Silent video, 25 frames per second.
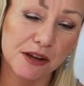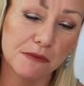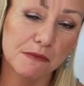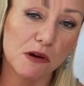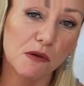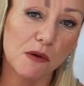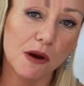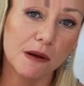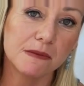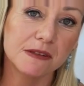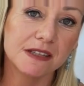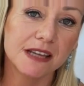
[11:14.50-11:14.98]
on my
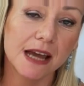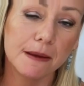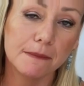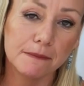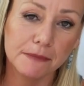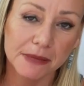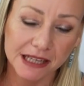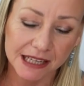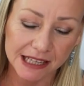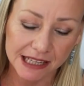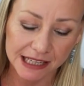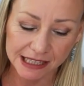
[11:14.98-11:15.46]
website,
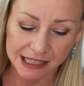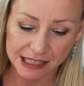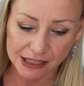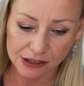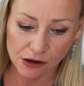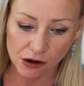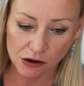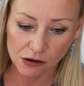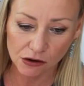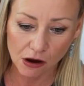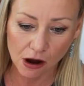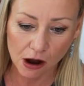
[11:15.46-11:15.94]
Be Healing
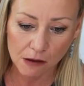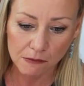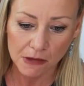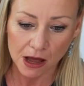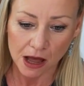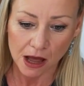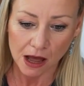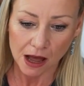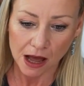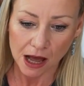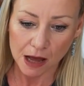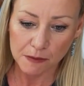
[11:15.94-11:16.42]
dot com.
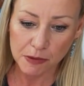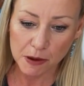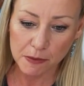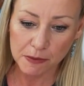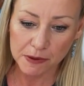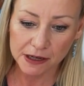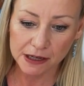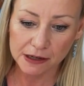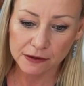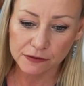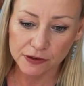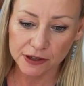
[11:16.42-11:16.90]
I'll pop a
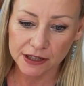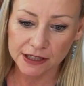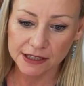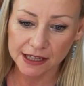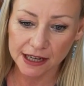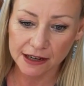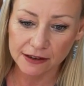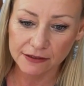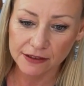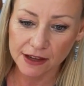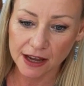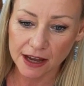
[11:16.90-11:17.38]
link for it
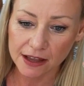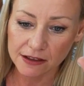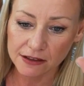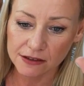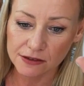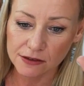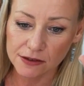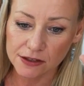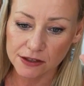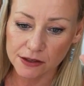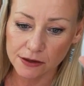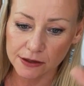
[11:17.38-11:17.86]
down there. There's
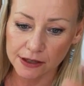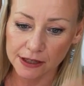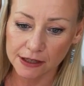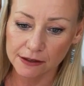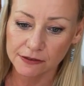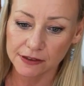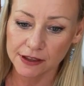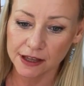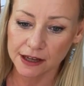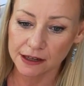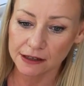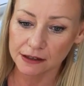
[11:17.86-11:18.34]
also a link
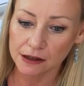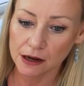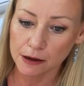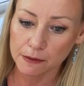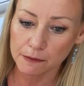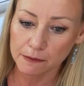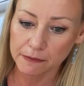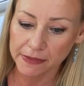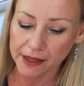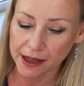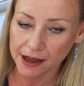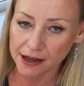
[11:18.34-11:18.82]
for that
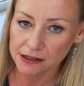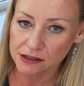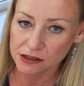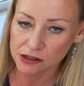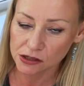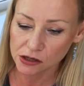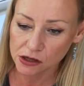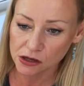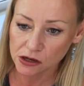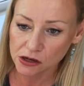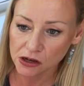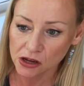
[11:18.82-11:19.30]
up there
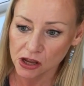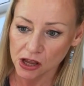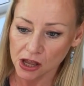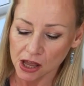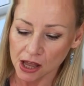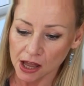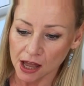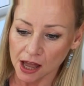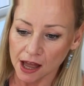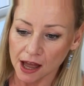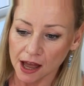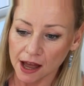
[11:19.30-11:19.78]
too.
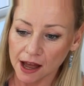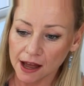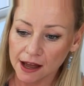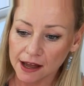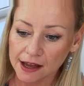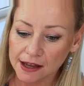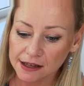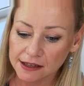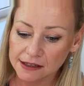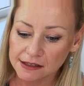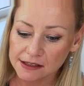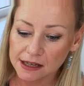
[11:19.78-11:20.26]

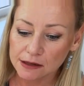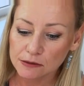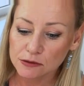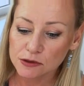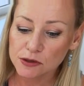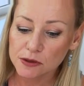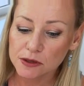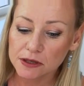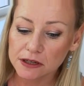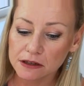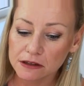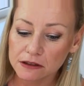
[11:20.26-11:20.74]
And I will
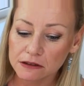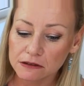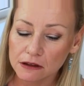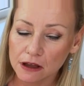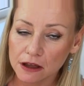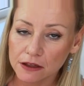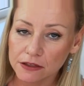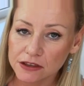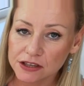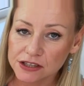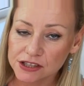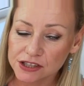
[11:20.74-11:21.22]
do it
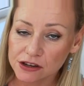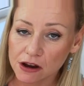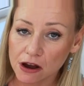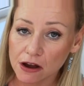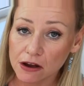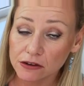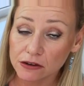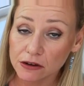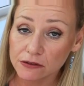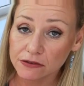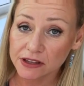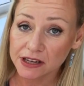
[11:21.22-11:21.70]
at the
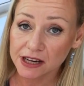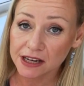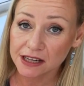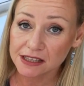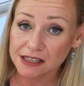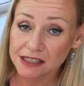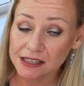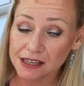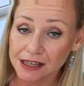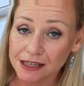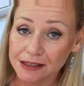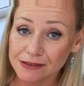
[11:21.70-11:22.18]
start of the
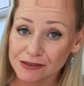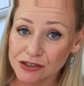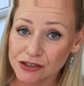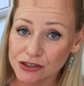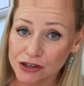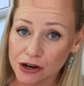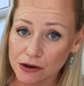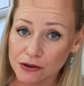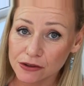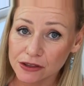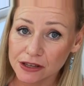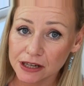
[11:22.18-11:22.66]
next live
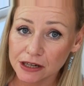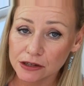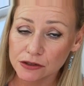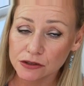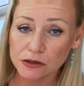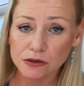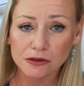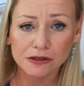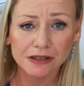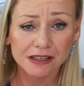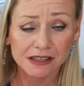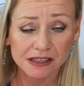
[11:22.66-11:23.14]
show that I do,
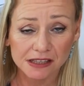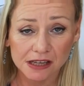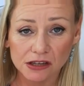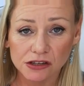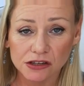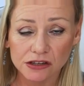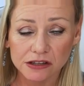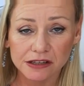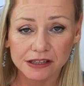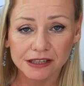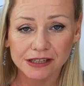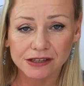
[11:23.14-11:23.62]
and then send
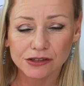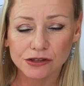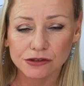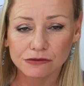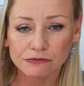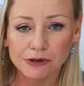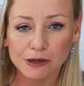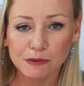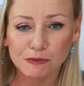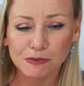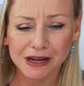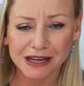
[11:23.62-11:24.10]
you the link to the
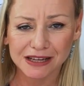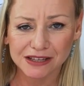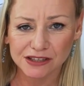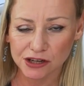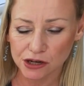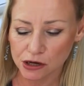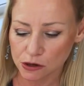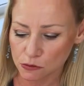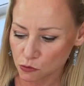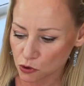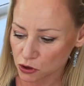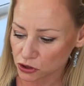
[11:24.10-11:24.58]
replay so
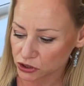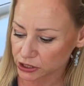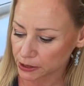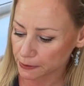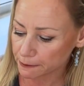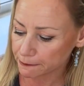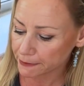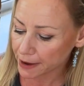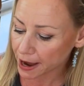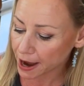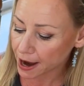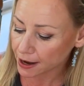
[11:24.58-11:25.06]
you can watch
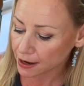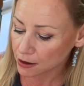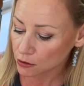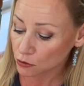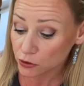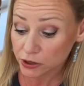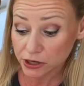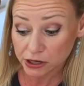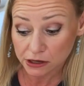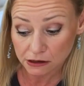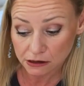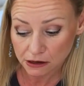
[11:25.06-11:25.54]
it back.
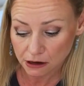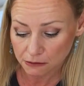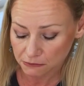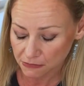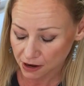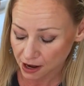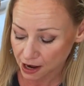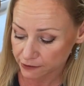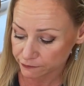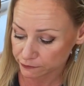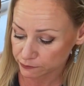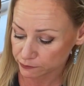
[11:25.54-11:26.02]
Or you can come
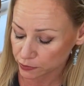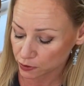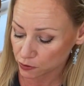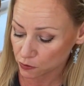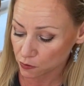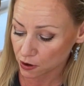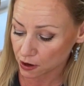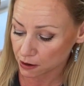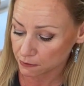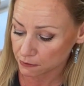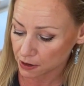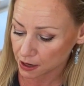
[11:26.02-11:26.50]
live and book
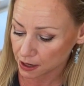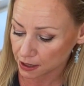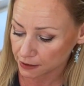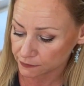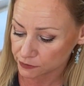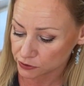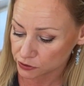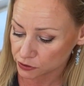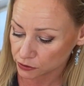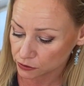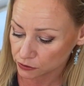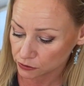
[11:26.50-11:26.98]
while I'm live
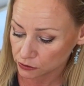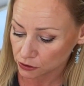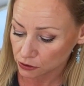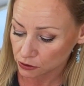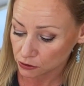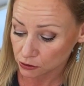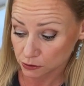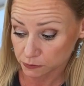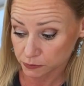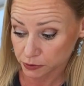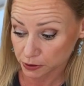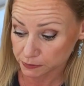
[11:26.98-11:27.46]
too,
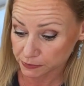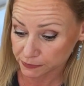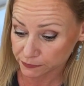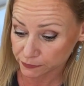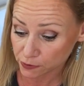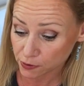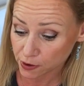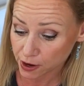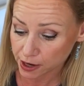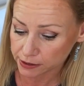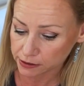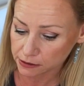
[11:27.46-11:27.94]
or book
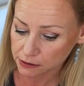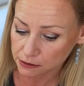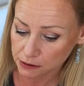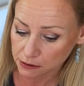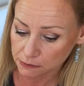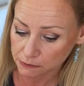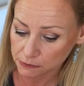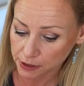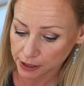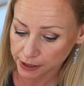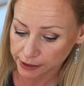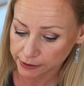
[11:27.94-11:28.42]
beforehand and
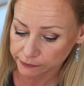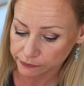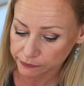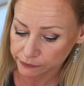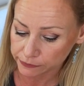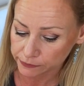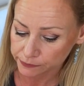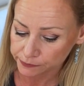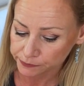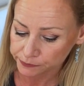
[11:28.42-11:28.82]
come live.